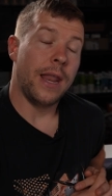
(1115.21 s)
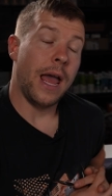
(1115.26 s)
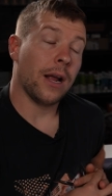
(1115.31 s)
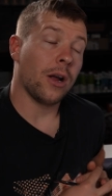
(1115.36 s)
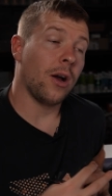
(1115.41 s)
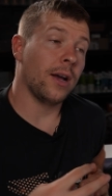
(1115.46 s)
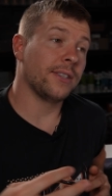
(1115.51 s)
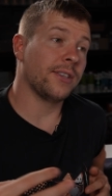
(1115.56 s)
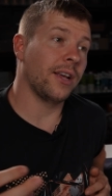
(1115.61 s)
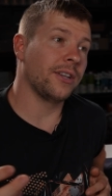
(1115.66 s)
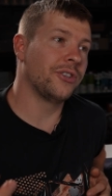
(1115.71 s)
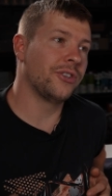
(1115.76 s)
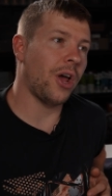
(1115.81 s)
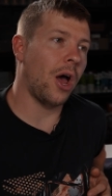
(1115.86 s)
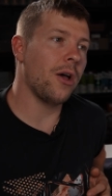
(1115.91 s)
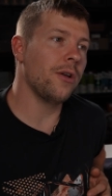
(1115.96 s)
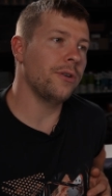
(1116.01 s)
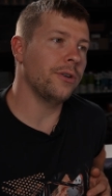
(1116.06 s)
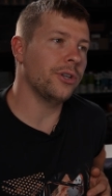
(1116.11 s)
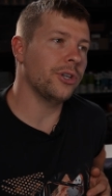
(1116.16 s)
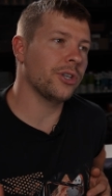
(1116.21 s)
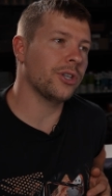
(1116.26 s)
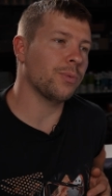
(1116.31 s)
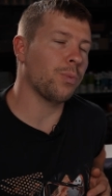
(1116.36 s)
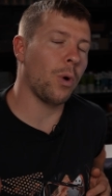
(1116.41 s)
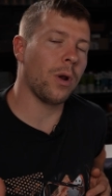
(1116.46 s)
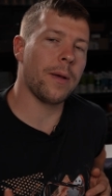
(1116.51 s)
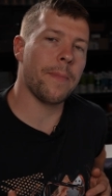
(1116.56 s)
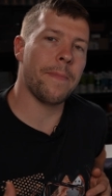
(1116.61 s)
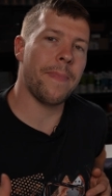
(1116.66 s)
Now guys, I don't just
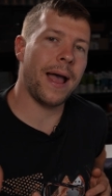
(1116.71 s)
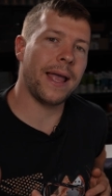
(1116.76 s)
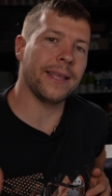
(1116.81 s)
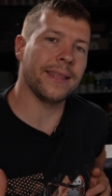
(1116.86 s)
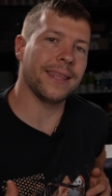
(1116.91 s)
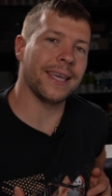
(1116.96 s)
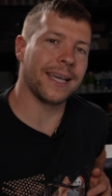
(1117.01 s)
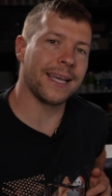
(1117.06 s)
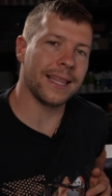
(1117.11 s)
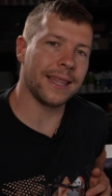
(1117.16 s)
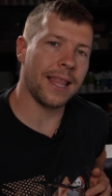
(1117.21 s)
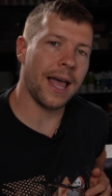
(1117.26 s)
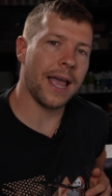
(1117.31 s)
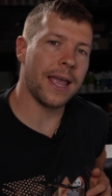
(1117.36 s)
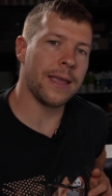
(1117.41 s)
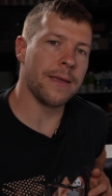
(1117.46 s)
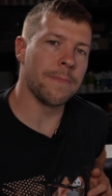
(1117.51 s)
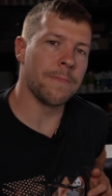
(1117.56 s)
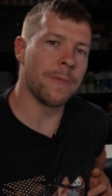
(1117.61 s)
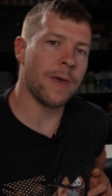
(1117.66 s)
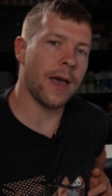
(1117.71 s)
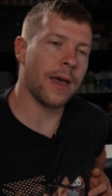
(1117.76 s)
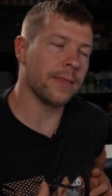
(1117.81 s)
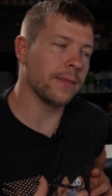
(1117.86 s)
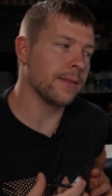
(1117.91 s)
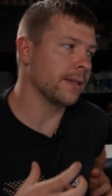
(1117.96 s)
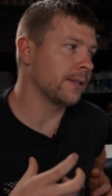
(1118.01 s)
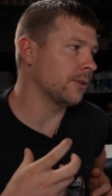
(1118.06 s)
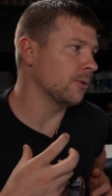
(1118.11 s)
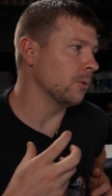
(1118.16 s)
wanna make the claim
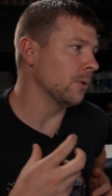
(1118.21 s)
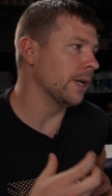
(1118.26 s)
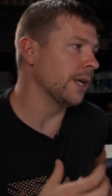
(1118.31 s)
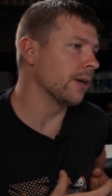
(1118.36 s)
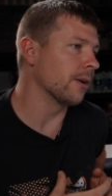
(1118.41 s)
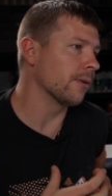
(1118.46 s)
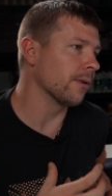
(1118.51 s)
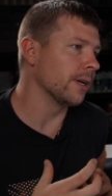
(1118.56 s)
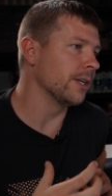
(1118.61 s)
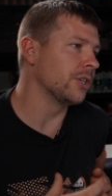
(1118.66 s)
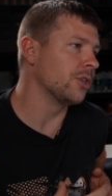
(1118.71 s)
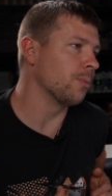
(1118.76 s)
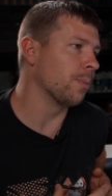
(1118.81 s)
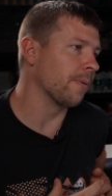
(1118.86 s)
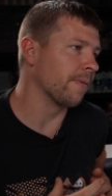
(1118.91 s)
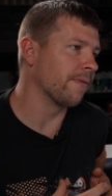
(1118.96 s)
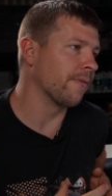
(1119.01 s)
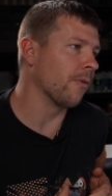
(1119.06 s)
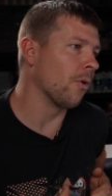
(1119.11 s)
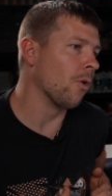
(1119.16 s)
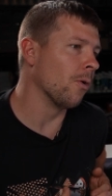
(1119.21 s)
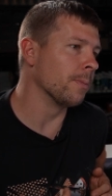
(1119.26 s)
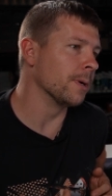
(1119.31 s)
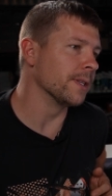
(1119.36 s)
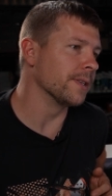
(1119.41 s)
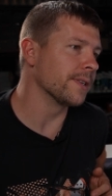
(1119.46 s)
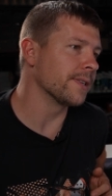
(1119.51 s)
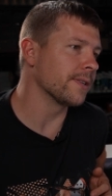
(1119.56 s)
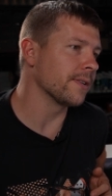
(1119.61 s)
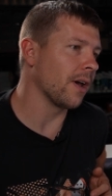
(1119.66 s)
that this will increase your
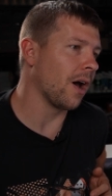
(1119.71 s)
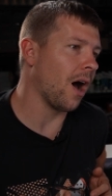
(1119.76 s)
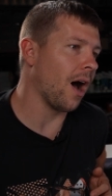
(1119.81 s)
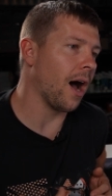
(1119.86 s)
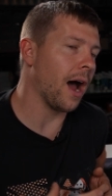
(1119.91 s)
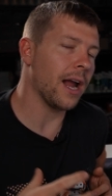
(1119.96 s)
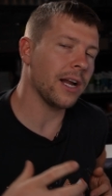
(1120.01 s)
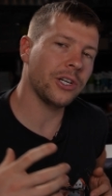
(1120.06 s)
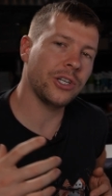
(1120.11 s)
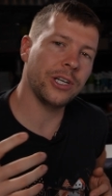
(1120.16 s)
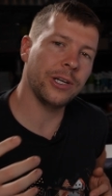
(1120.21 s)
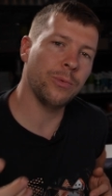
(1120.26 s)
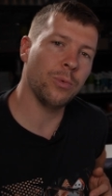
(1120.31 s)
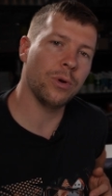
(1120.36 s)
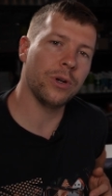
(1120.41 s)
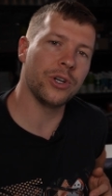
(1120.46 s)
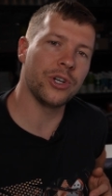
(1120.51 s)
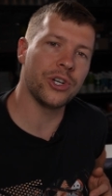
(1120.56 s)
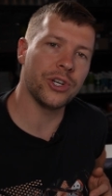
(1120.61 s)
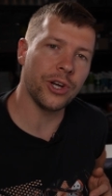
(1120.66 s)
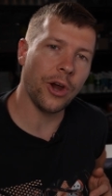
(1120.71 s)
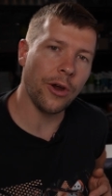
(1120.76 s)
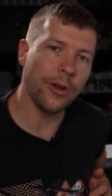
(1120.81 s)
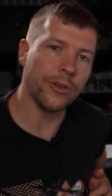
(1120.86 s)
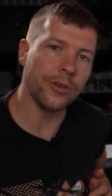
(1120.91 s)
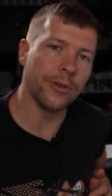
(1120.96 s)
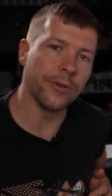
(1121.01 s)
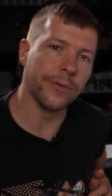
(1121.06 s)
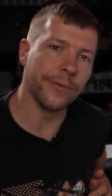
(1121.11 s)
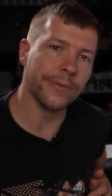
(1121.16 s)
performance. I actually wanna show
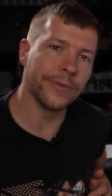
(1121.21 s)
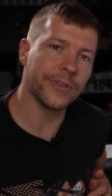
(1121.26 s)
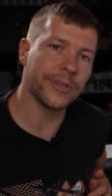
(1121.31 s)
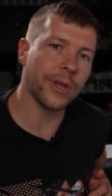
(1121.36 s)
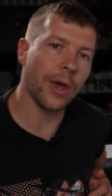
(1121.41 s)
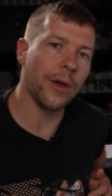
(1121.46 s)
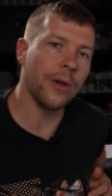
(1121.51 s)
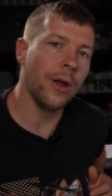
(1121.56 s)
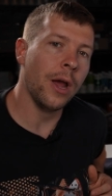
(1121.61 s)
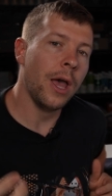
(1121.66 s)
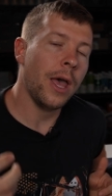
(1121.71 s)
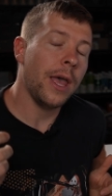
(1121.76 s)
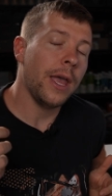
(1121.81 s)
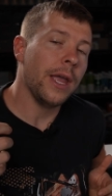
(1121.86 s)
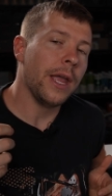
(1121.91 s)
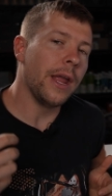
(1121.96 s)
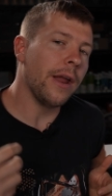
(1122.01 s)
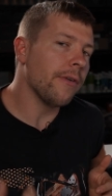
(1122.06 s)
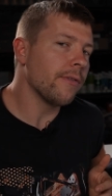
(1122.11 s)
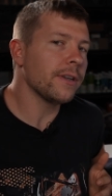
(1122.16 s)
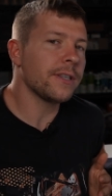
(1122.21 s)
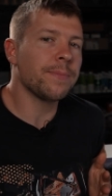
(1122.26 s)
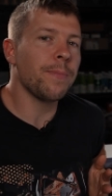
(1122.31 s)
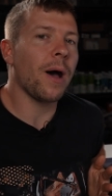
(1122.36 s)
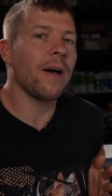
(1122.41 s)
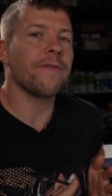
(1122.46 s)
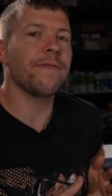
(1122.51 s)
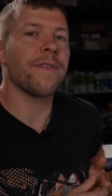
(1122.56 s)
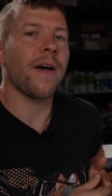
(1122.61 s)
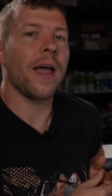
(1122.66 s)
you. So here is
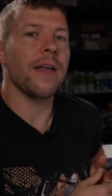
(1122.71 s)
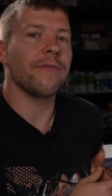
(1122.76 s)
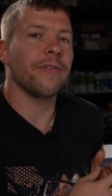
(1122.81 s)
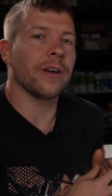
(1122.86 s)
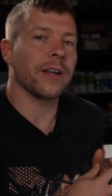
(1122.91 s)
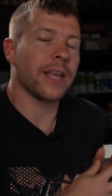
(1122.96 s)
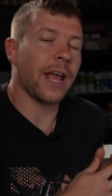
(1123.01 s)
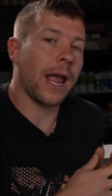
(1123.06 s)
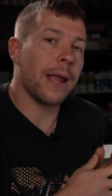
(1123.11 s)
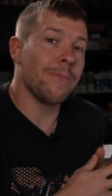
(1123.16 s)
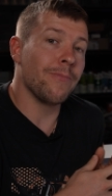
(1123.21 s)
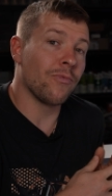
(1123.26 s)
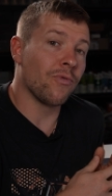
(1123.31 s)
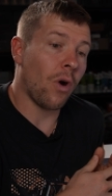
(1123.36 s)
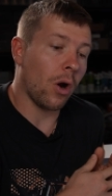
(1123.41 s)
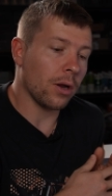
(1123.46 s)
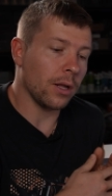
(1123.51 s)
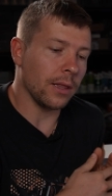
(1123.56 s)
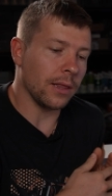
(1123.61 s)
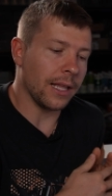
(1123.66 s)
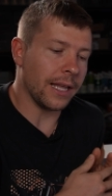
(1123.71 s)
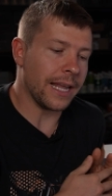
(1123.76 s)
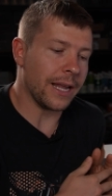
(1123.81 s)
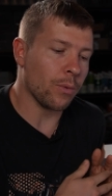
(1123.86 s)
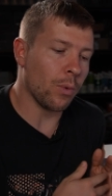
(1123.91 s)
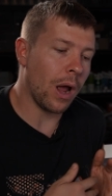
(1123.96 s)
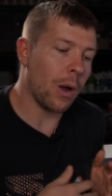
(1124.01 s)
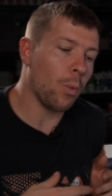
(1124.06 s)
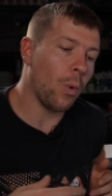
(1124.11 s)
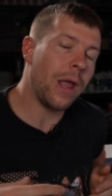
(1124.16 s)
my favorite game, Rocket League,
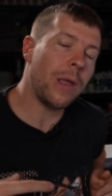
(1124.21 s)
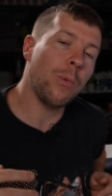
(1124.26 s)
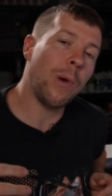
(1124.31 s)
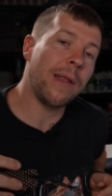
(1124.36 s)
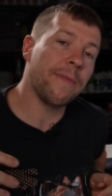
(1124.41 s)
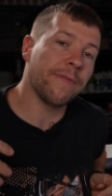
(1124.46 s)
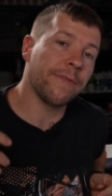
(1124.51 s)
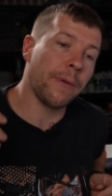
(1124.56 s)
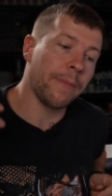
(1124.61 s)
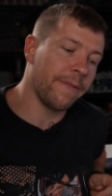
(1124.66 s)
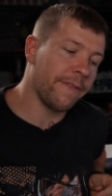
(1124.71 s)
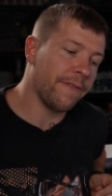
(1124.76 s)
where we went from